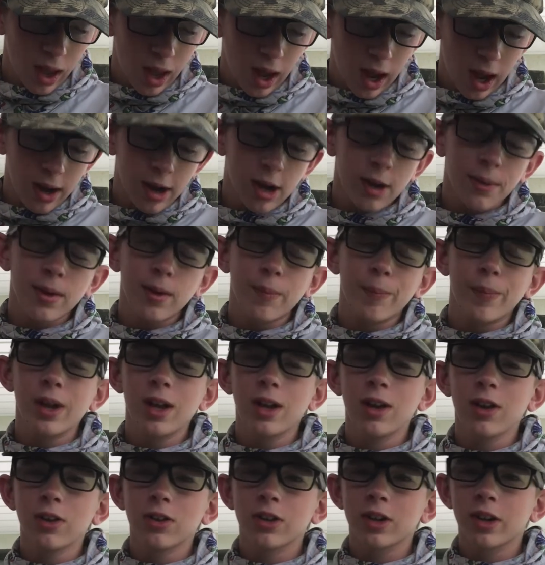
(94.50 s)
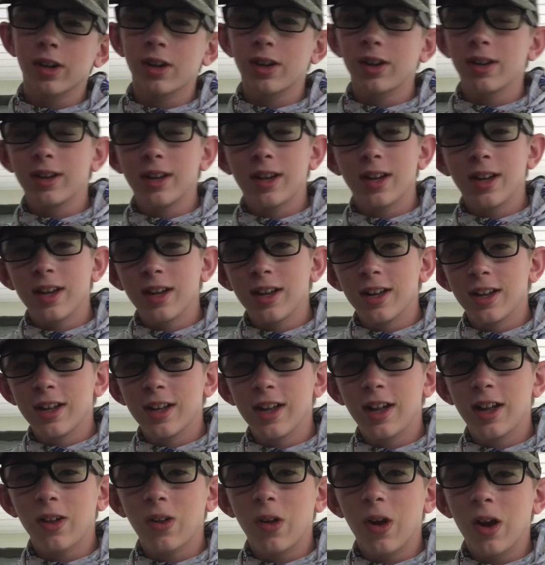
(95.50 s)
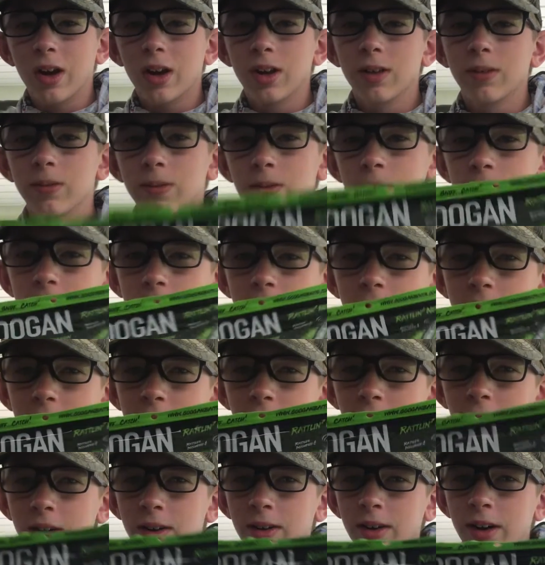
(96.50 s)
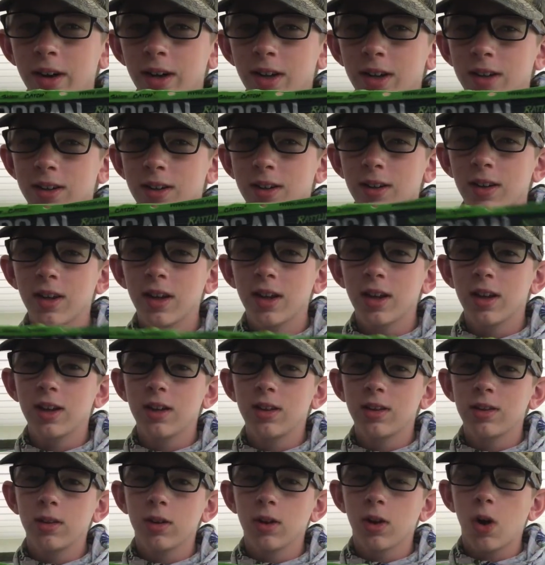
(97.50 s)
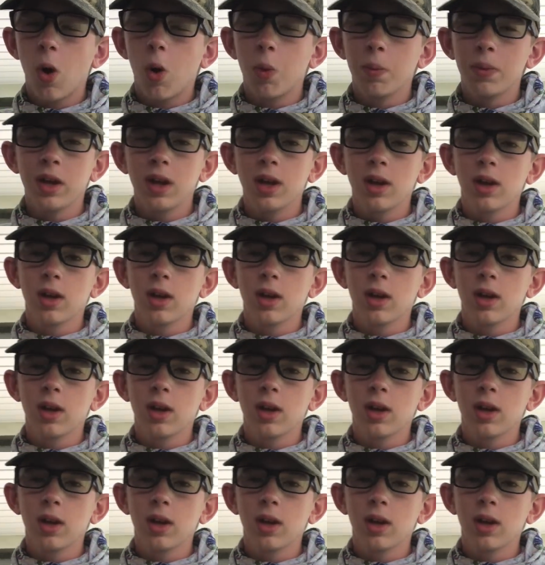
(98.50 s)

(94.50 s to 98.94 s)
I'm gonna be using a lot of Ned rigs and Goby,